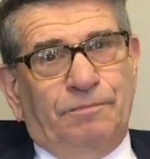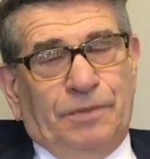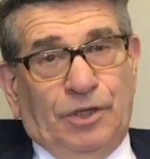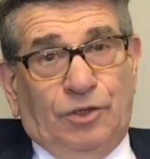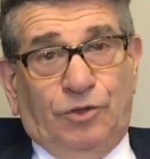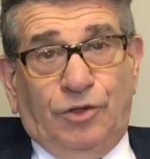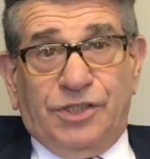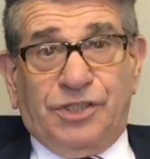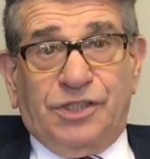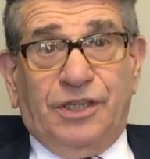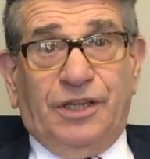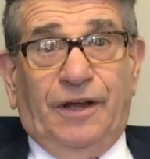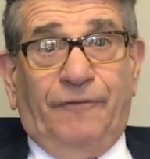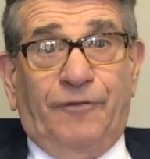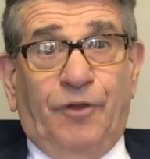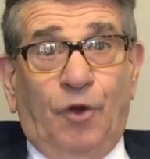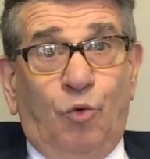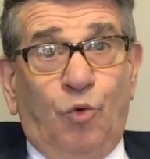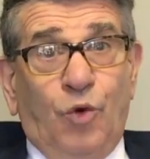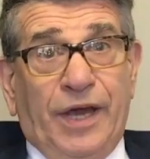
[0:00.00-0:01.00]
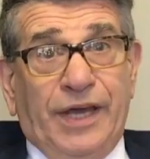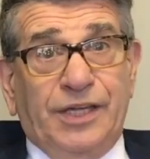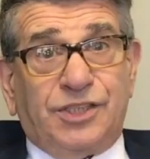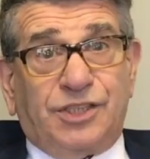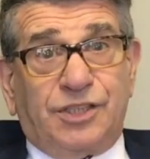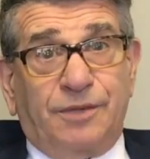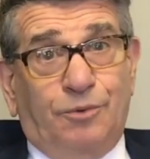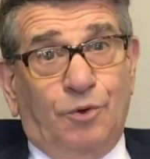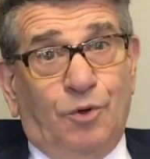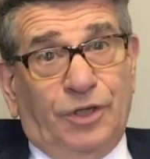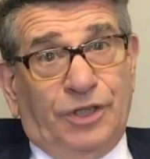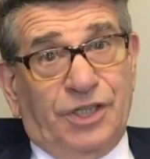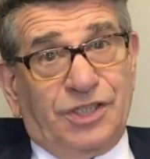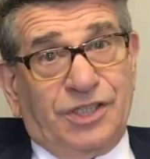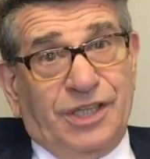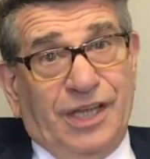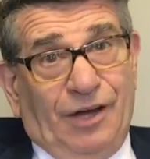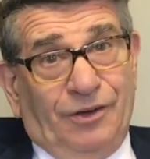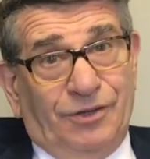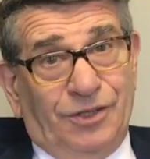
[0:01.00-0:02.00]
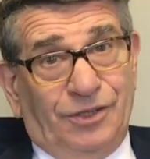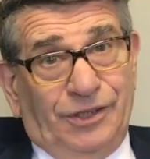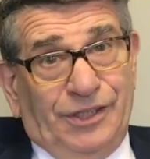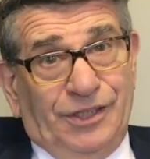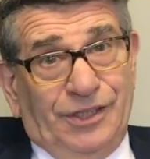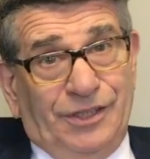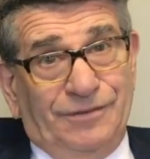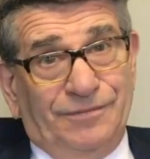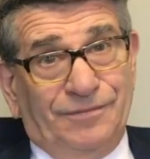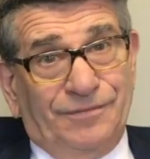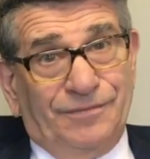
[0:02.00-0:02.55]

because of the way support is calculated.